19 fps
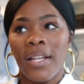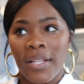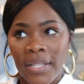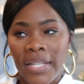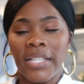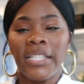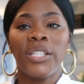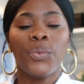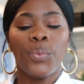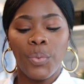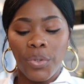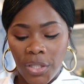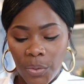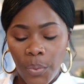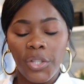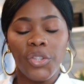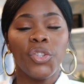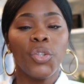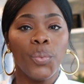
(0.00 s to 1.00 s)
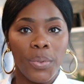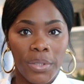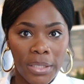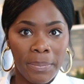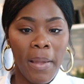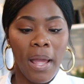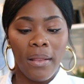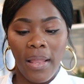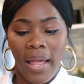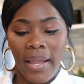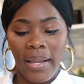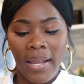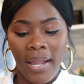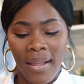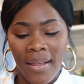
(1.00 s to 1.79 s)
this was what you would smell like.